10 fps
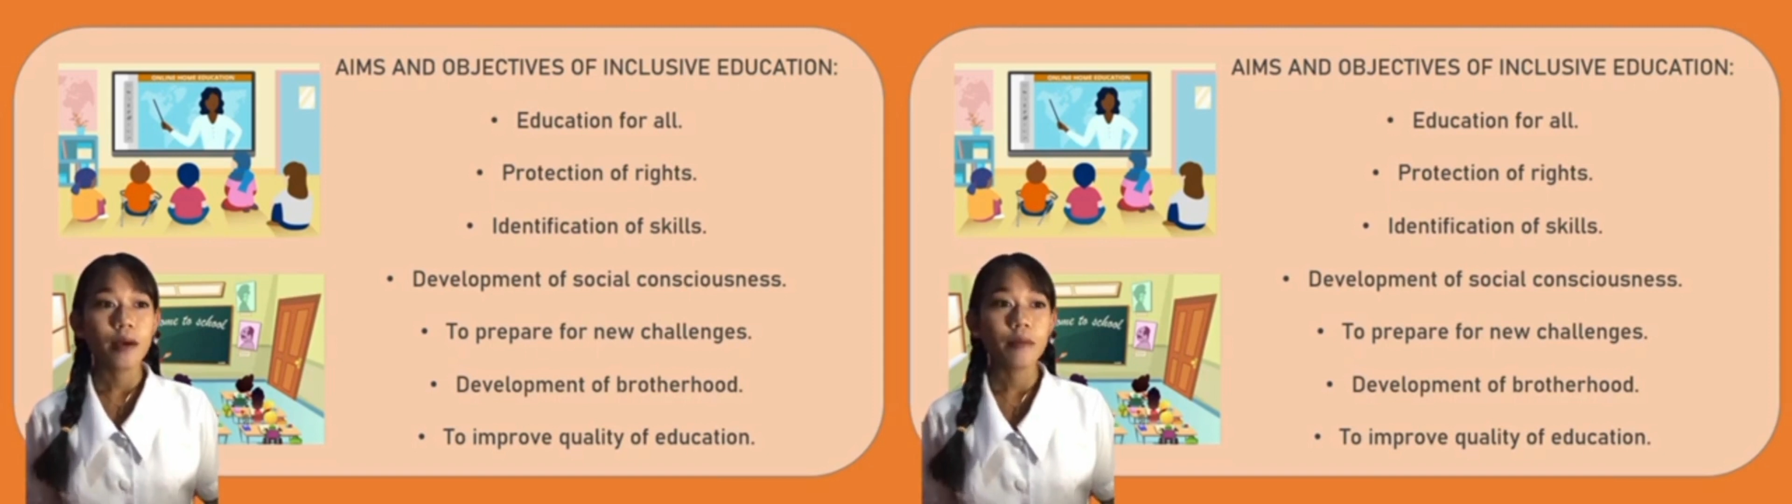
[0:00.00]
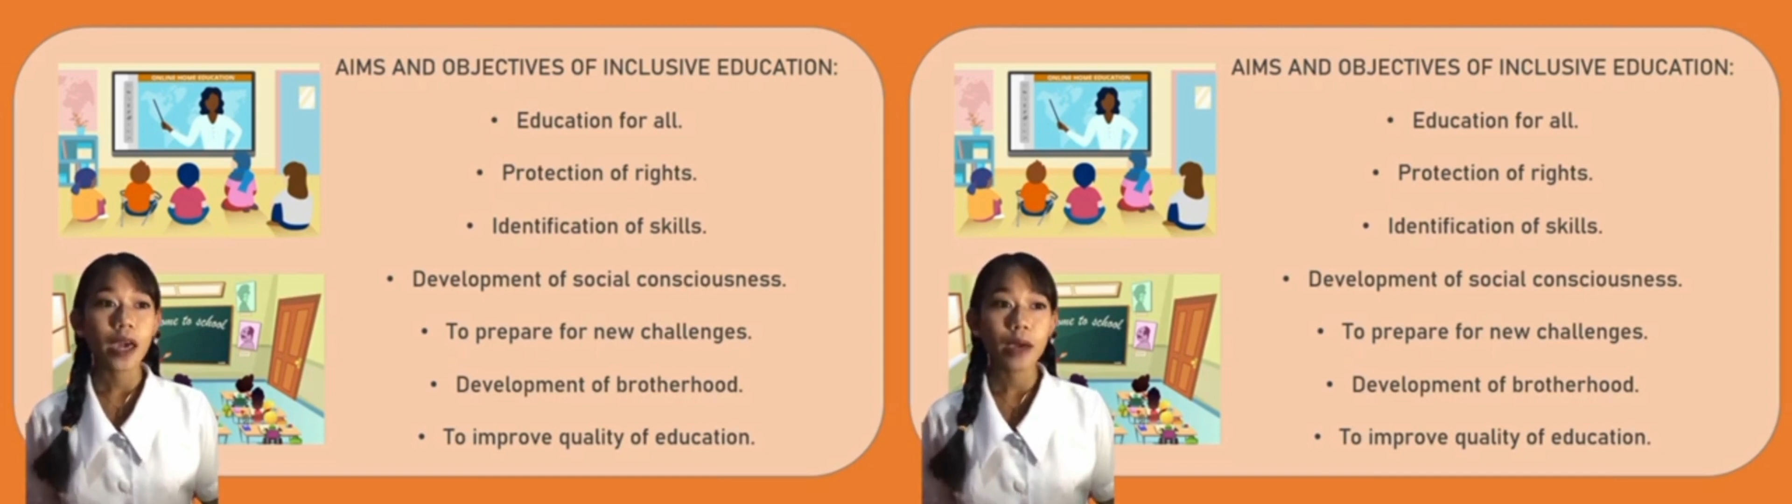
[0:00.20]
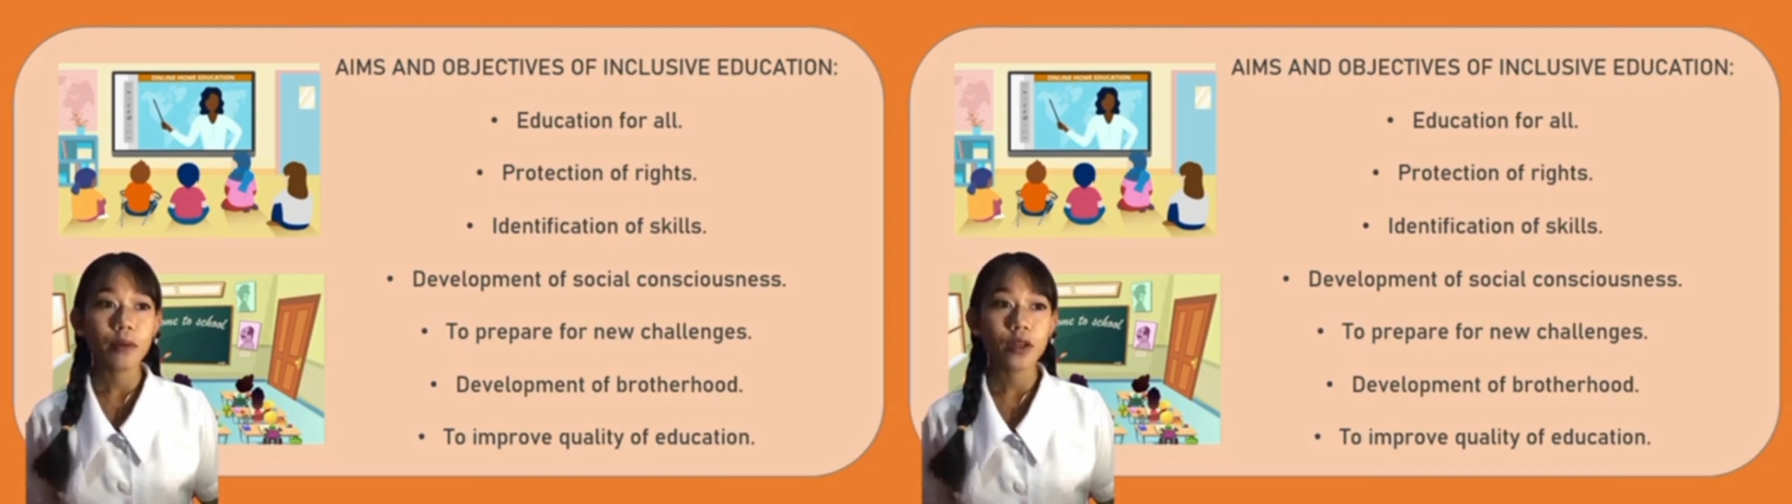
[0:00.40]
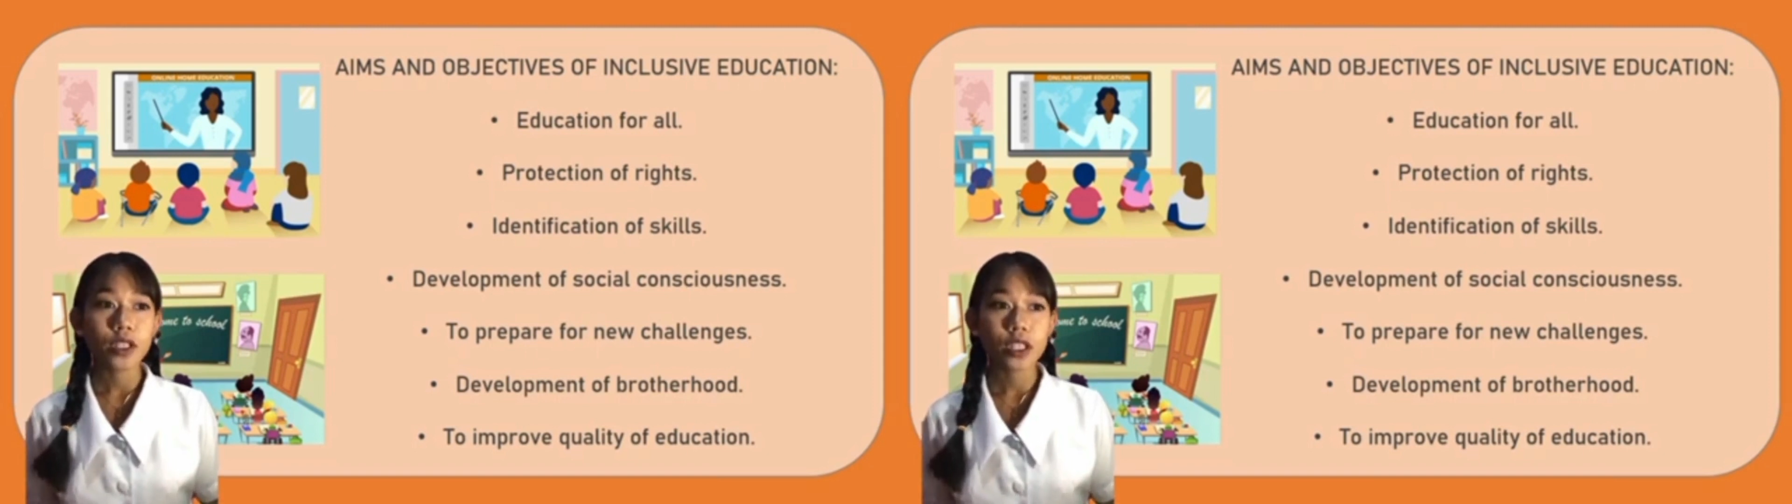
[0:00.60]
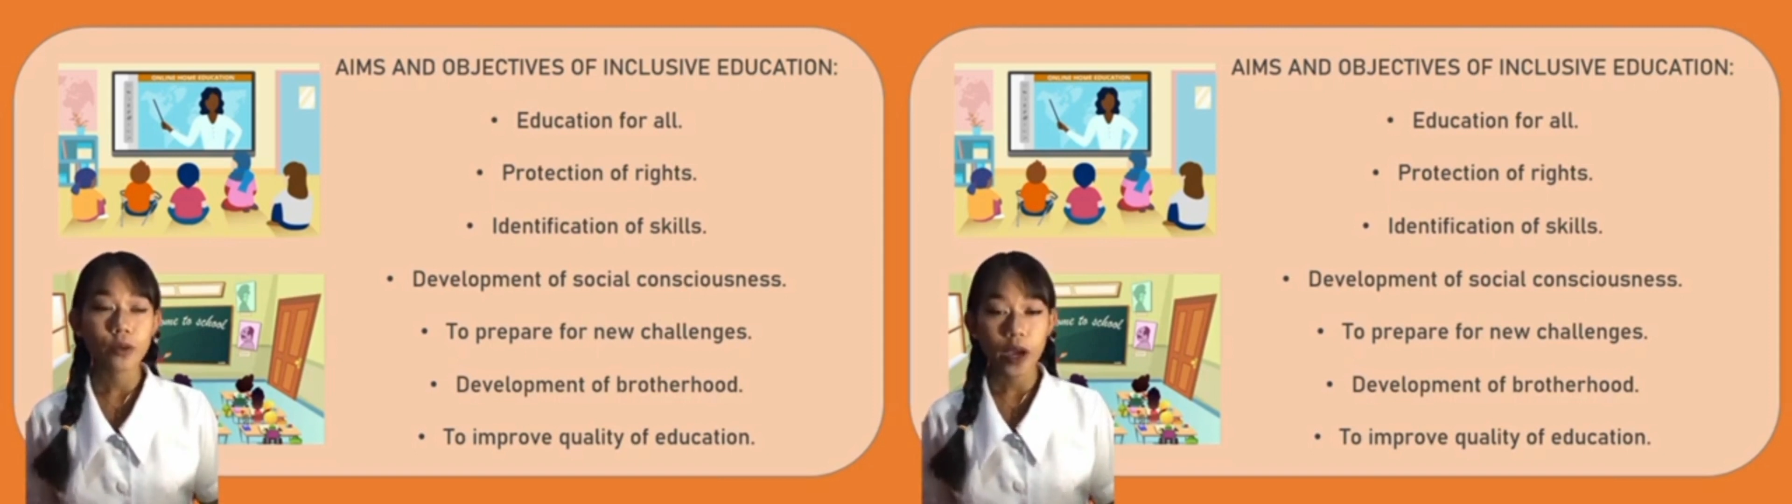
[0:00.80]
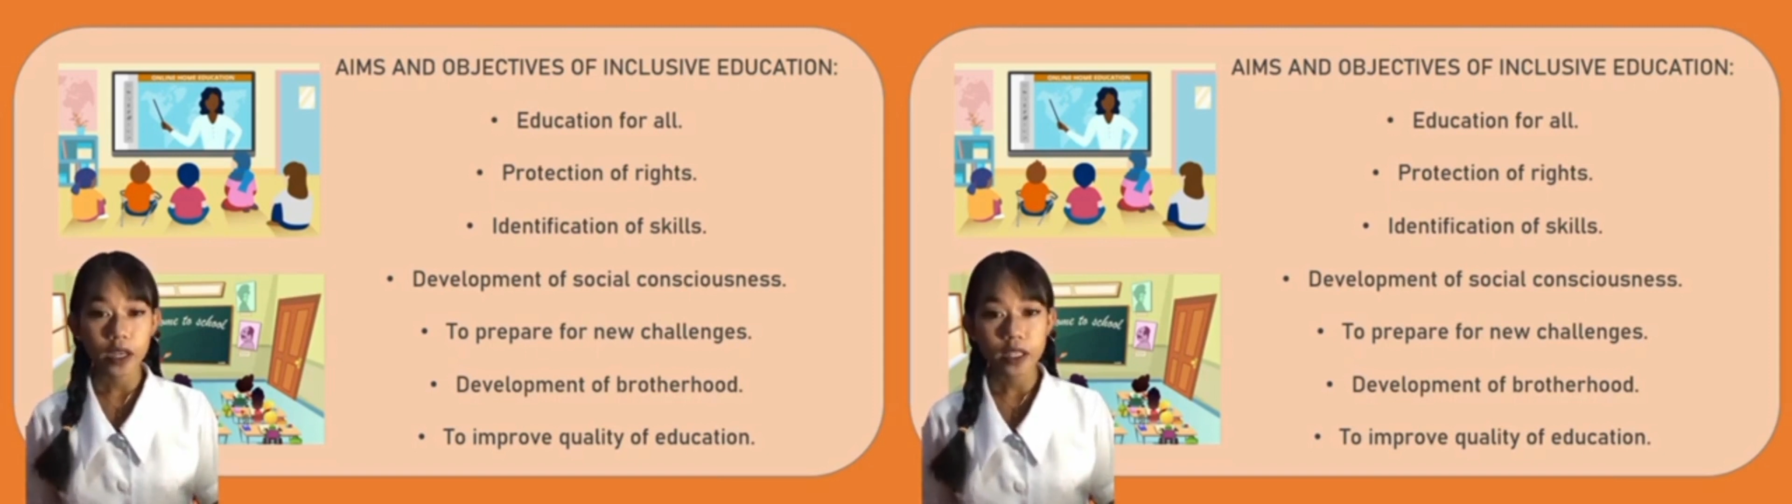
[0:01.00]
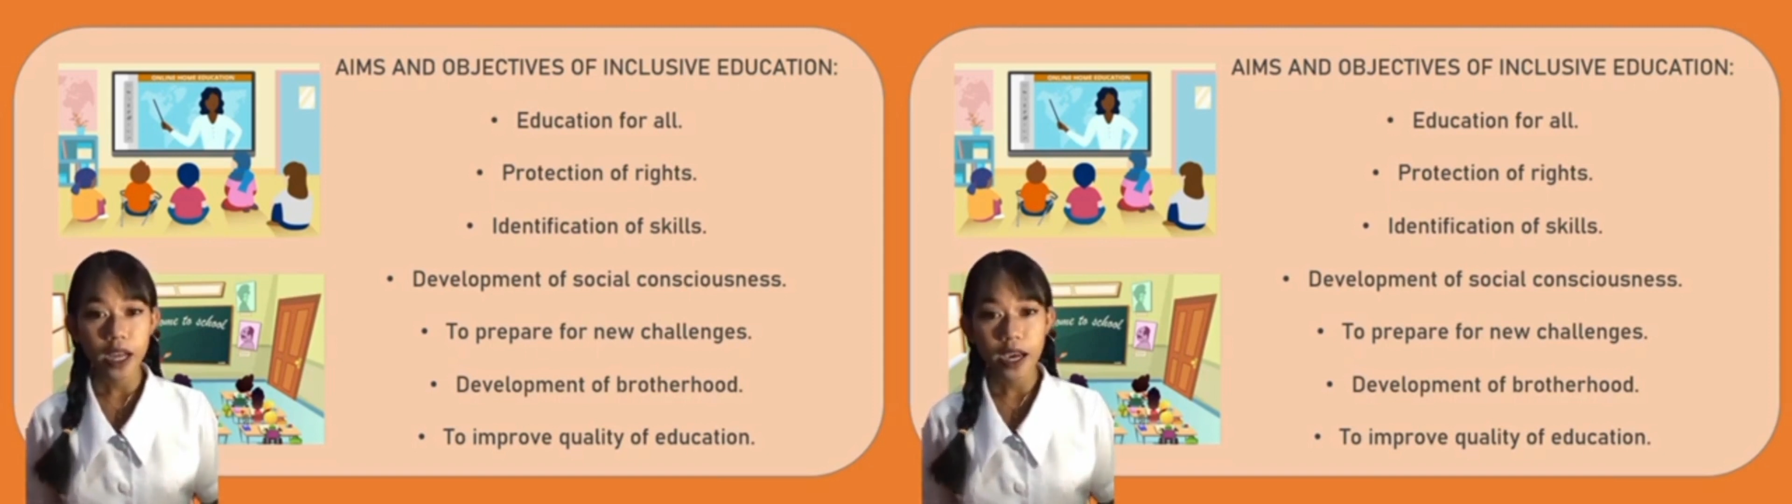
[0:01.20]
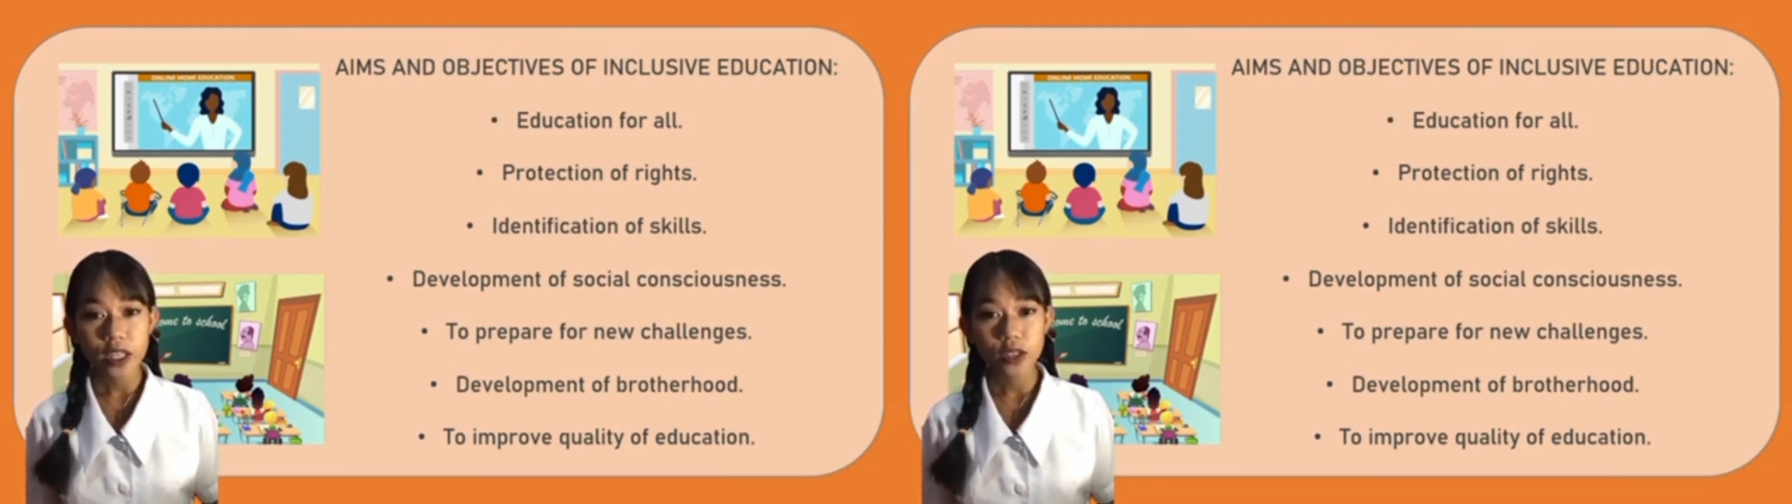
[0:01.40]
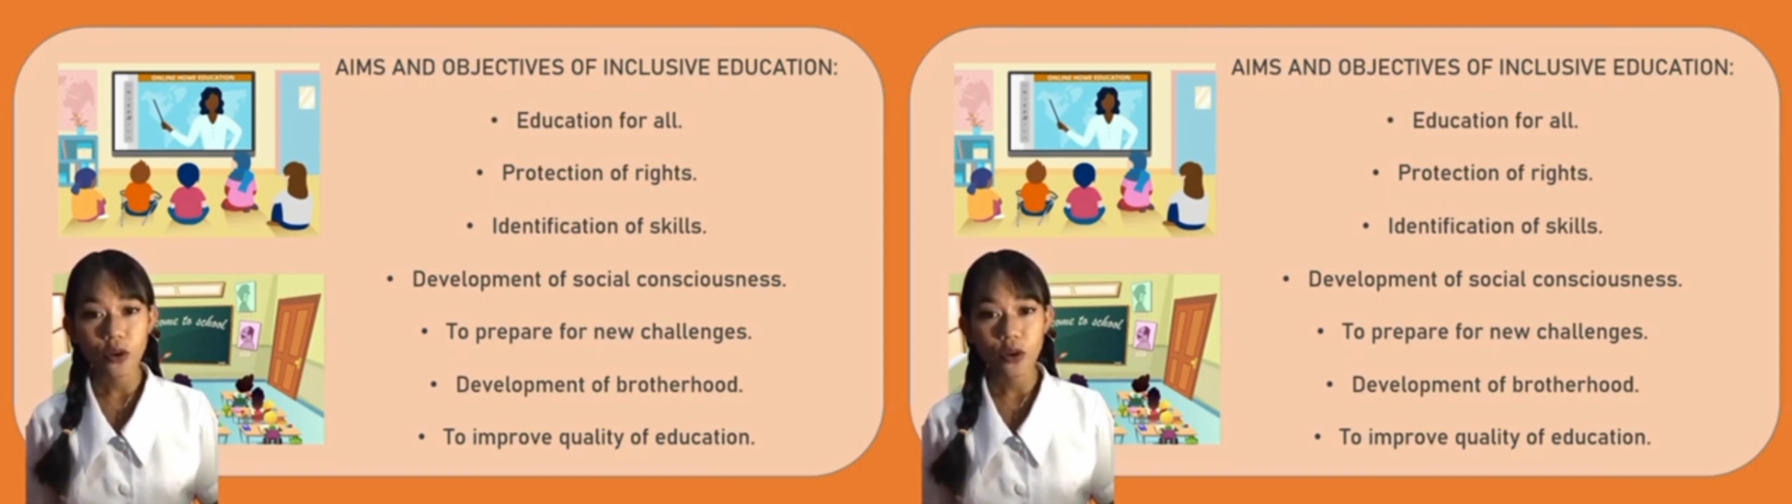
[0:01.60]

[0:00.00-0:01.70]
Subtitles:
be able to recognize